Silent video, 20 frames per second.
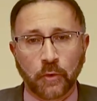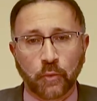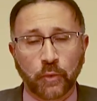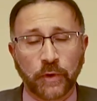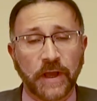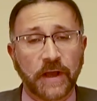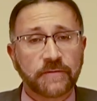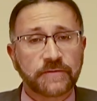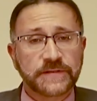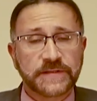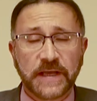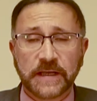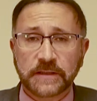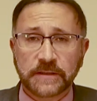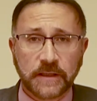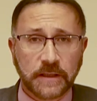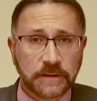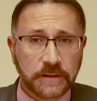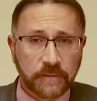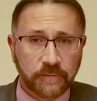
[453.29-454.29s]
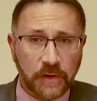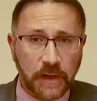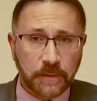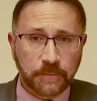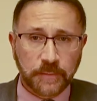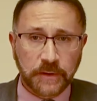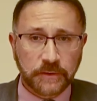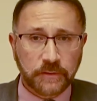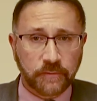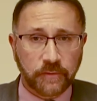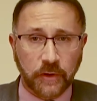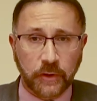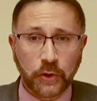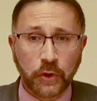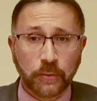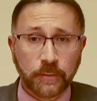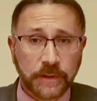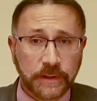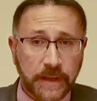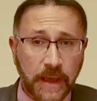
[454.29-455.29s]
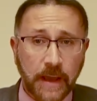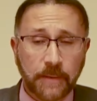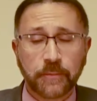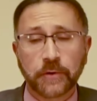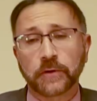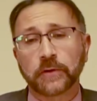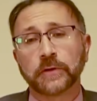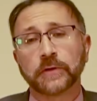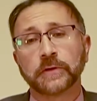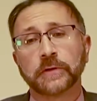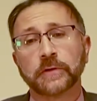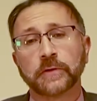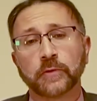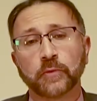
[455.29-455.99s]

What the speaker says: We have set the development of our human capital,